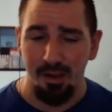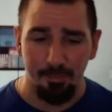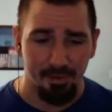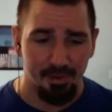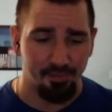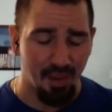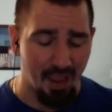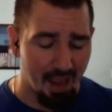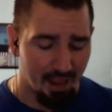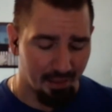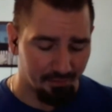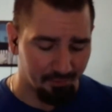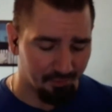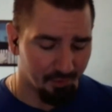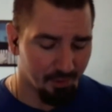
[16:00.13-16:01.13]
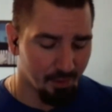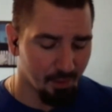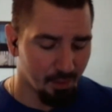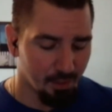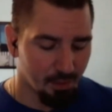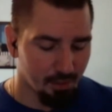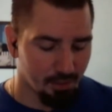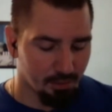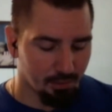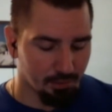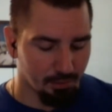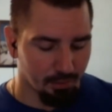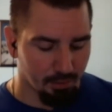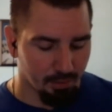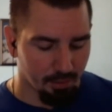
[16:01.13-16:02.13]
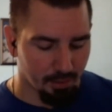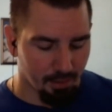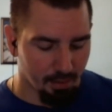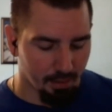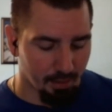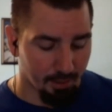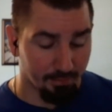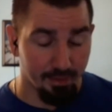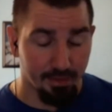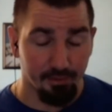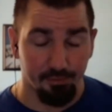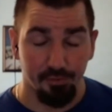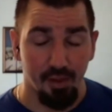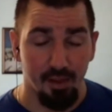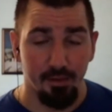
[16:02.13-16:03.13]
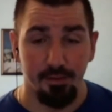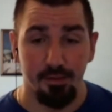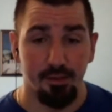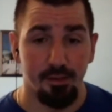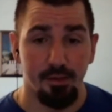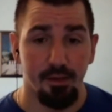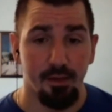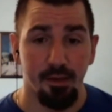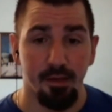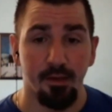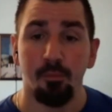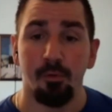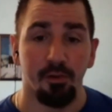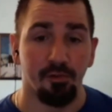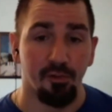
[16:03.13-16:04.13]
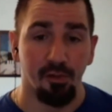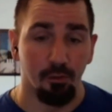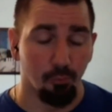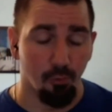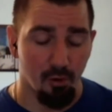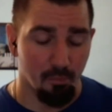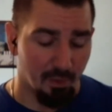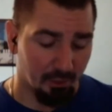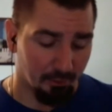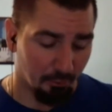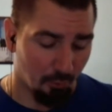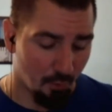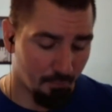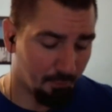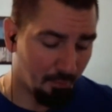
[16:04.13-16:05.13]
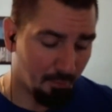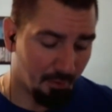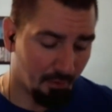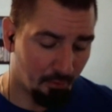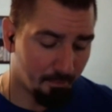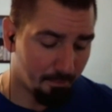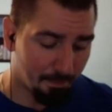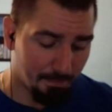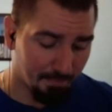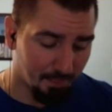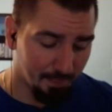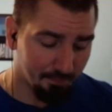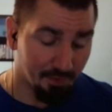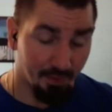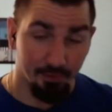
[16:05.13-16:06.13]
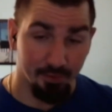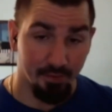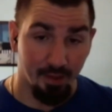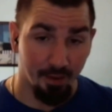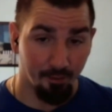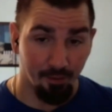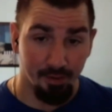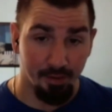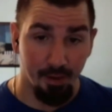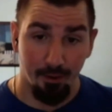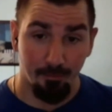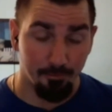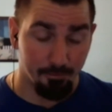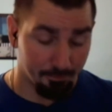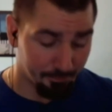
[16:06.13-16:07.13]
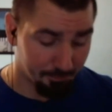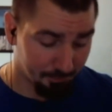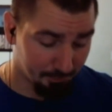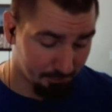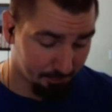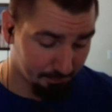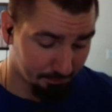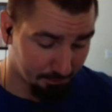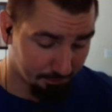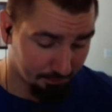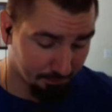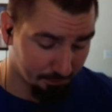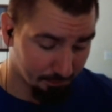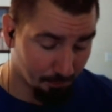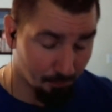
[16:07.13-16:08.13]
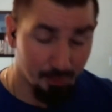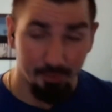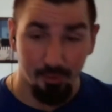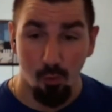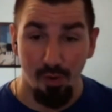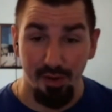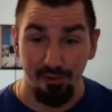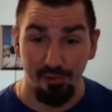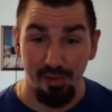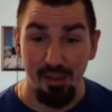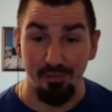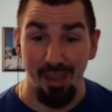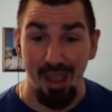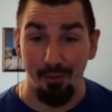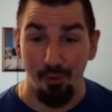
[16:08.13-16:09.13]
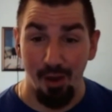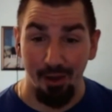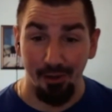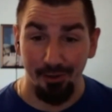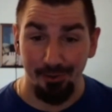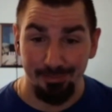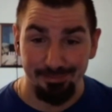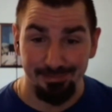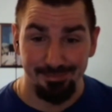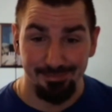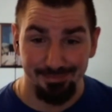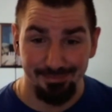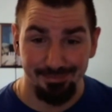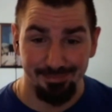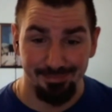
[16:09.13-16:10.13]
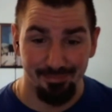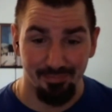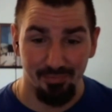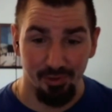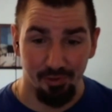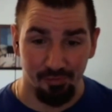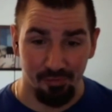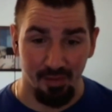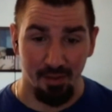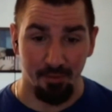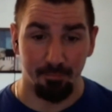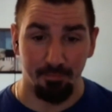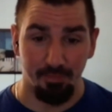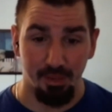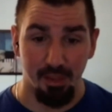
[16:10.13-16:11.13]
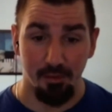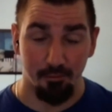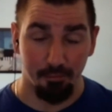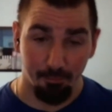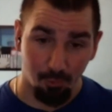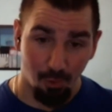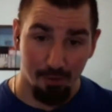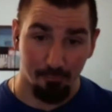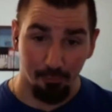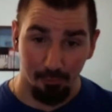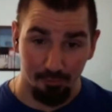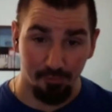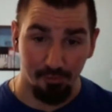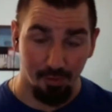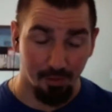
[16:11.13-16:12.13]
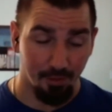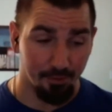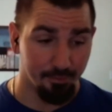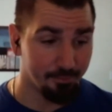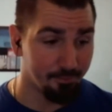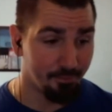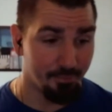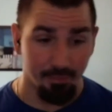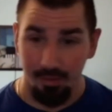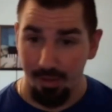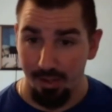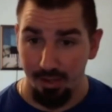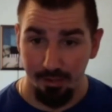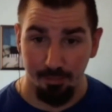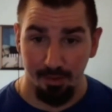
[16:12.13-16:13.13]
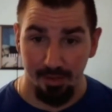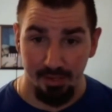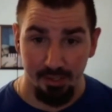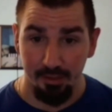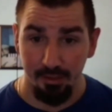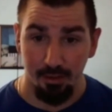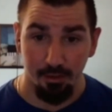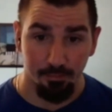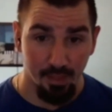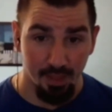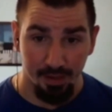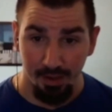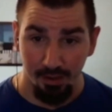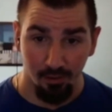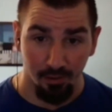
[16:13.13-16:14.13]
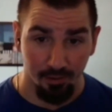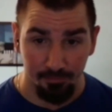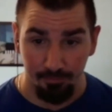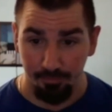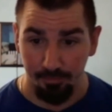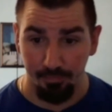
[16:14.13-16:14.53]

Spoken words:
up in his hands. And like I said, you didn't want to see Leroy Butler over the middle. I'm telling you that right now. Wasn't quite Steve Atwater, just to give preference to anybody of that era.